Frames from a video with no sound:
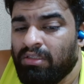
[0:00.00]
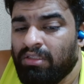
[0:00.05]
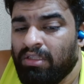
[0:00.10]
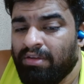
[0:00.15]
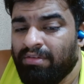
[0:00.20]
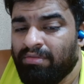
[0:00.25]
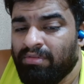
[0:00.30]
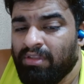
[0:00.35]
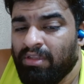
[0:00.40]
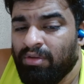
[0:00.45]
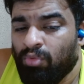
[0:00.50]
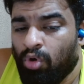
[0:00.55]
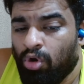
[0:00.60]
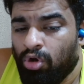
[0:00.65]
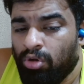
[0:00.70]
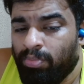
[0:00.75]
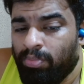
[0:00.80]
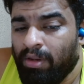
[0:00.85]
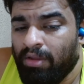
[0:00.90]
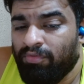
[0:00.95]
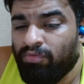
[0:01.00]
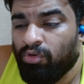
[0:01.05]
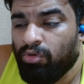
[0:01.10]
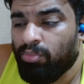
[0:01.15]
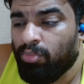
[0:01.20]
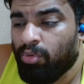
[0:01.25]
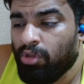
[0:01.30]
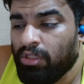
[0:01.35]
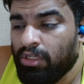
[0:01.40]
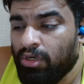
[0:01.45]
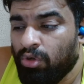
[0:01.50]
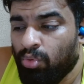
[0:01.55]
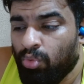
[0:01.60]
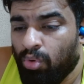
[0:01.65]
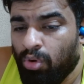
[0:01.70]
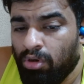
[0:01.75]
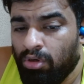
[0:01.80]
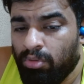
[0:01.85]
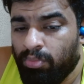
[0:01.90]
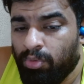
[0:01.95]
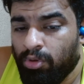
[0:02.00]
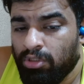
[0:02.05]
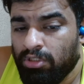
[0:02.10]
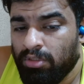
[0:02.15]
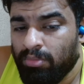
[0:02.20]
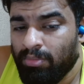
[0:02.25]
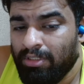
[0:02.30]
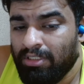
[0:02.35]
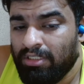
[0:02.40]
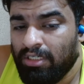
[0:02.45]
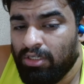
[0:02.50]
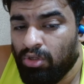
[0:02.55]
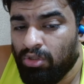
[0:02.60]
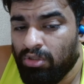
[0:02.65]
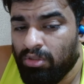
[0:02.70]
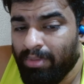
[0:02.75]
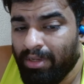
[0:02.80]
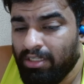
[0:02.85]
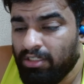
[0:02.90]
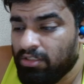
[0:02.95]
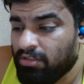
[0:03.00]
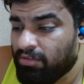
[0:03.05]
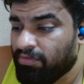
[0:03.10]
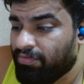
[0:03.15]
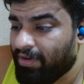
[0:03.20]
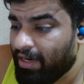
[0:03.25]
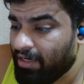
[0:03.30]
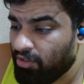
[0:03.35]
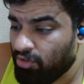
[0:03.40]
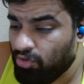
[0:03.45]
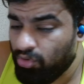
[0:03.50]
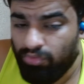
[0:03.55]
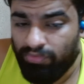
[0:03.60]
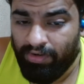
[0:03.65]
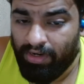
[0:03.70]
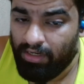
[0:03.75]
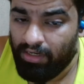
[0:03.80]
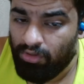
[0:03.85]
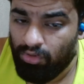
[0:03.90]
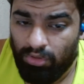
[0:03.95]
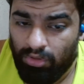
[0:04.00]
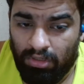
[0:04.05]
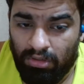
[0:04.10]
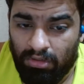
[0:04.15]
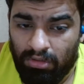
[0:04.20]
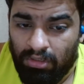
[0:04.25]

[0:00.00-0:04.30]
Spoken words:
They want to play football. They don't want to possibly sit on the bench. Fred too, yeah.